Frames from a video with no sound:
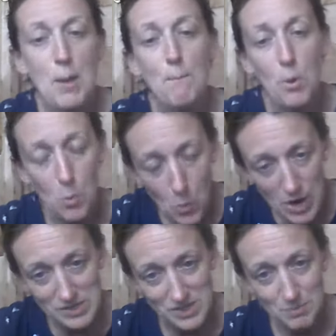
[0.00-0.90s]
But
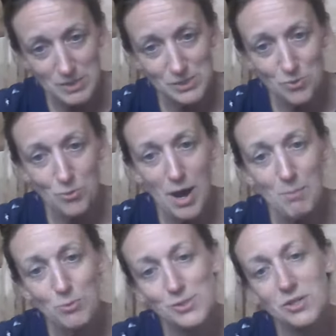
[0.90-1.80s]
whilst I'm in school,
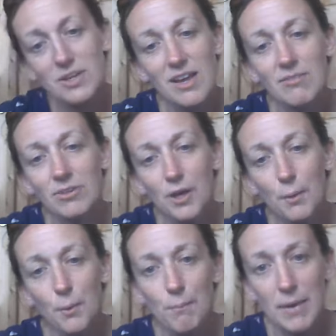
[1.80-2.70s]
I'm also going to have a
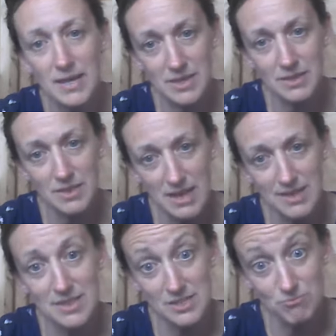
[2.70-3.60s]
go at making
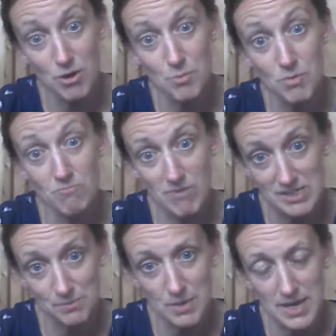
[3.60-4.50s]
this Roman
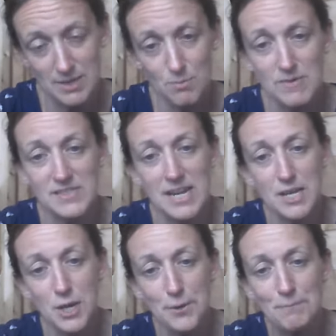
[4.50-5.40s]
recipe that we've set
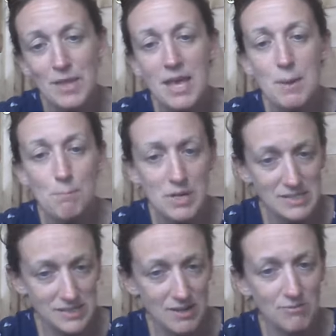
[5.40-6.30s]
you
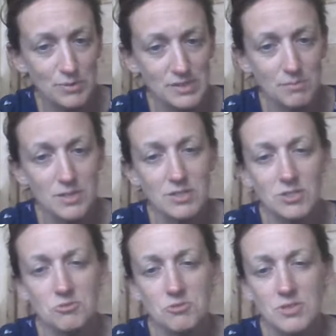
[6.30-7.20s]
myself with some of the
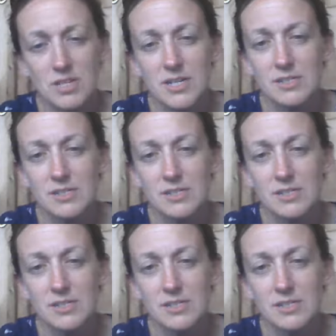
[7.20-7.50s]
children there.